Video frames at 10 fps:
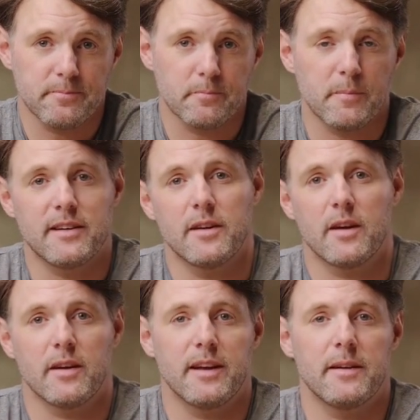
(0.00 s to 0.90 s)

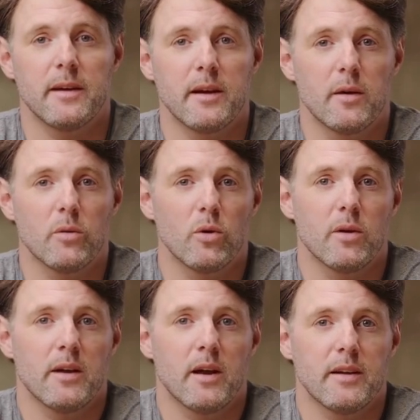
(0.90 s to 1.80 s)
Meta-learning, or
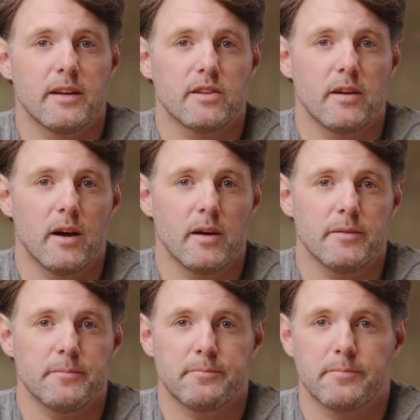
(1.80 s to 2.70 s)
learning to learn,